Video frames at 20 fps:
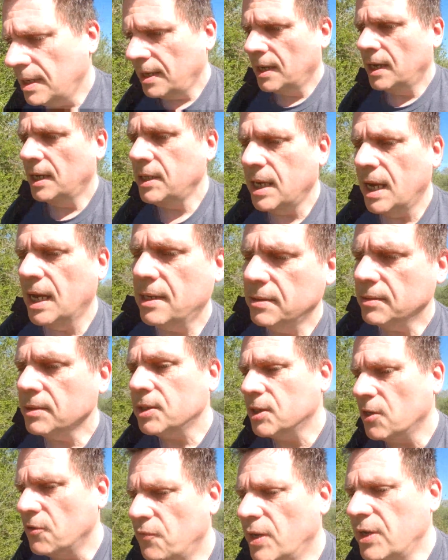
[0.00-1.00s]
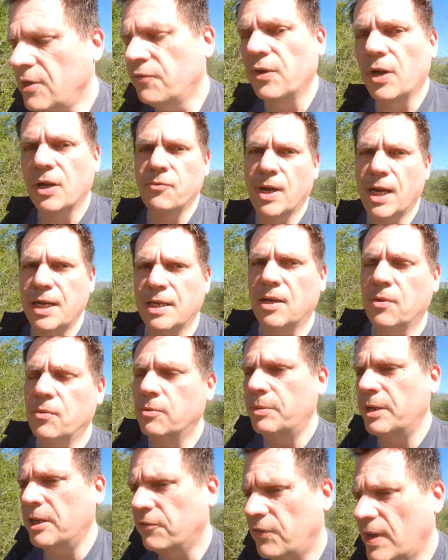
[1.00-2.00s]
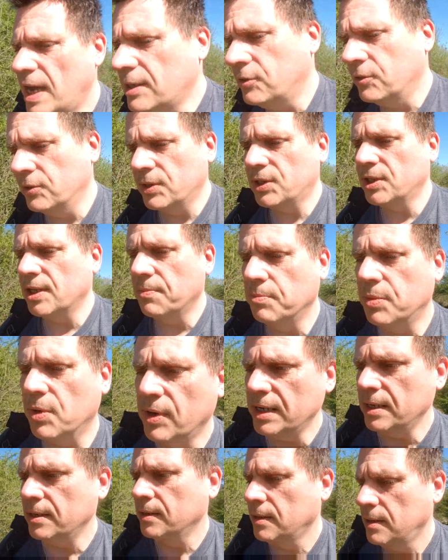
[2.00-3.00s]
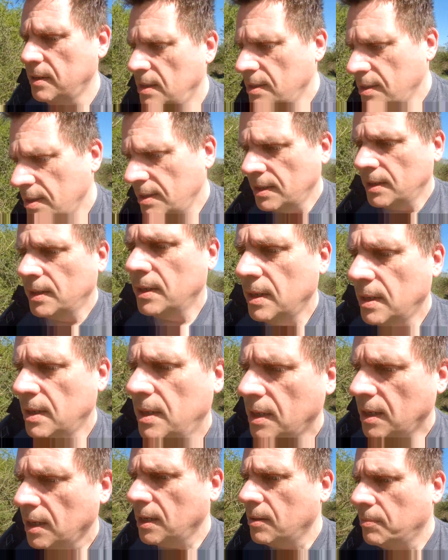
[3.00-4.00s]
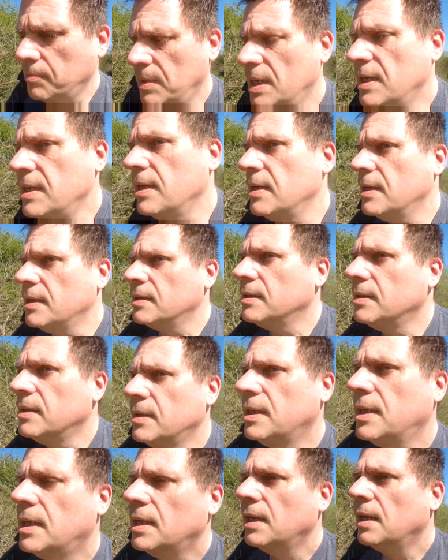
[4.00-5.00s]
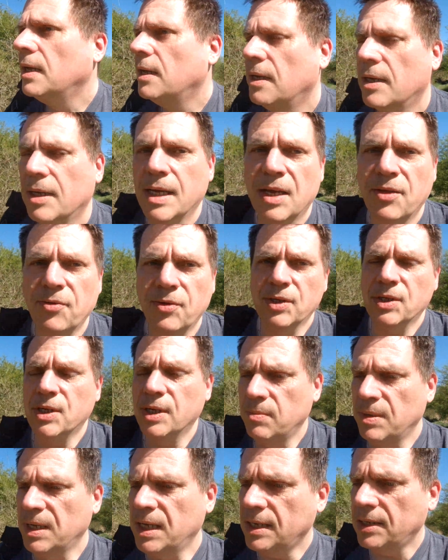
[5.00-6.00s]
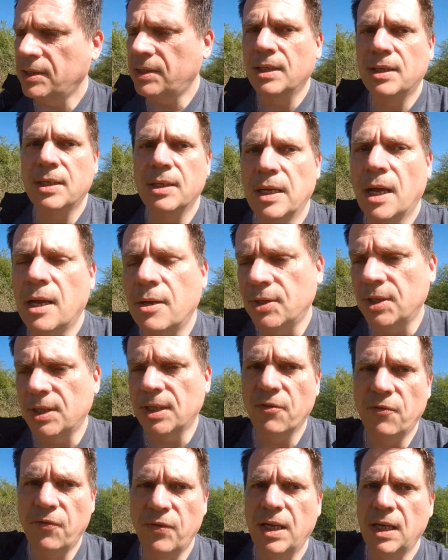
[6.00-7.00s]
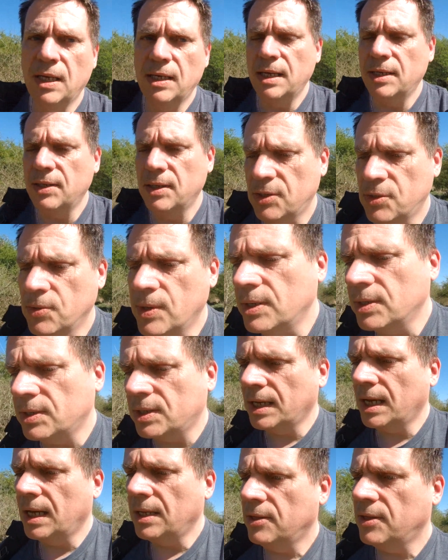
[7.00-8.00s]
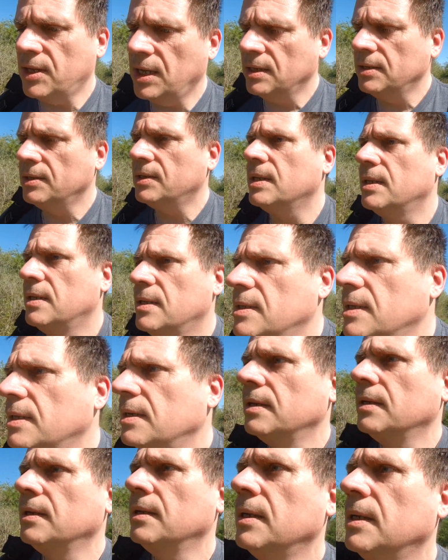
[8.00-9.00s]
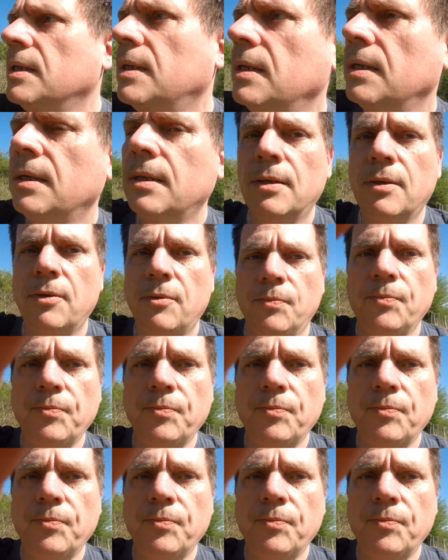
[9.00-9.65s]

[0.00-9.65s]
And yeah, software-defined radio will be a factor at some point. I I gather it's going to be easier to dial stuff in, easier to understand things. Oh.